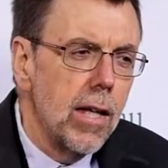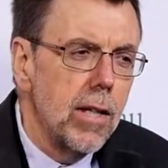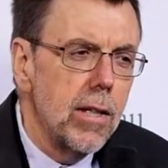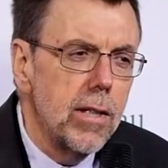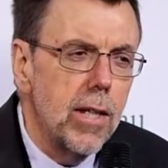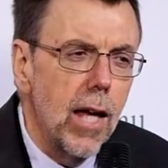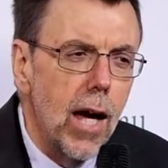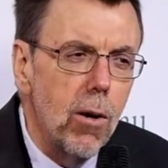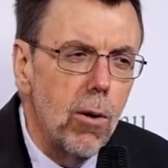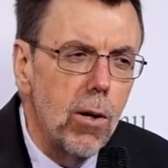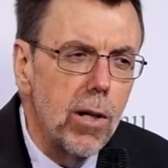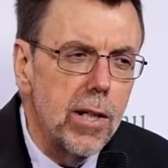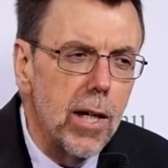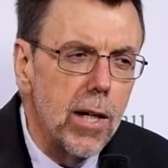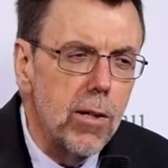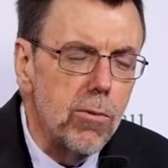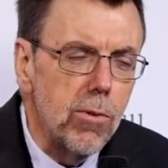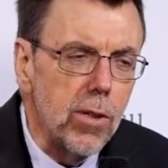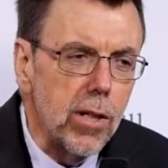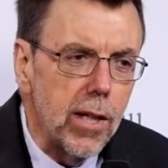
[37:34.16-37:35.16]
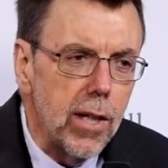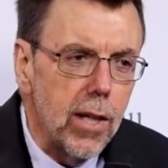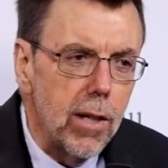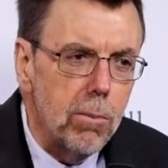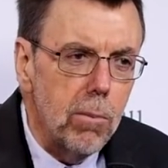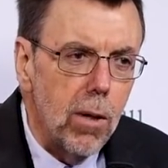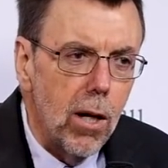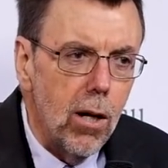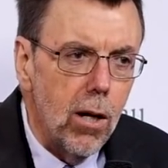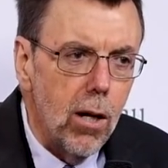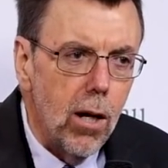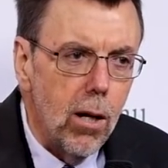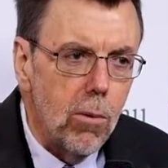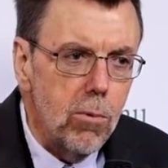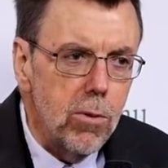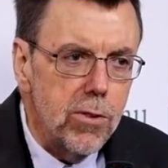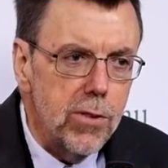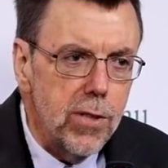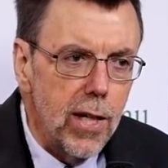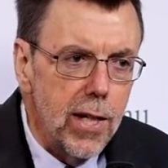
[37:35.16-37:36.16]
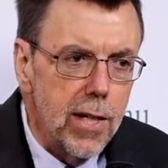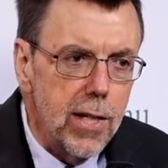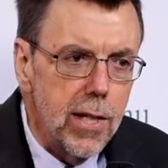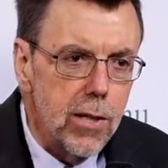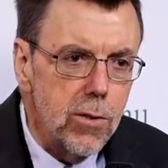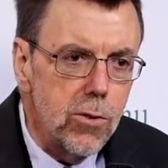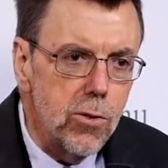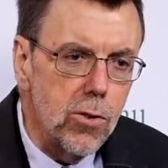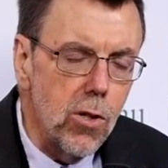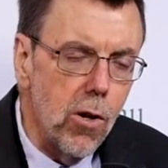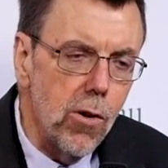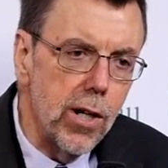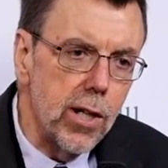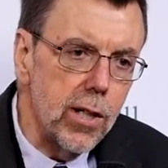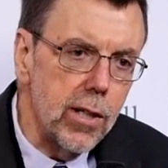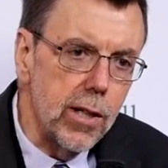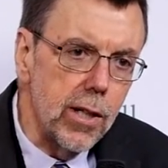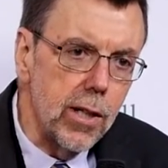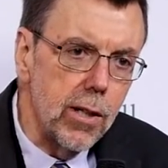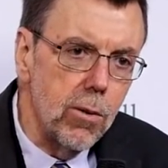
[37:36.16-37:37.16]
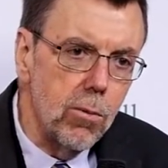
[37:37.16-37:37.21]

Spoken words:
No, I don't really. I would say historically,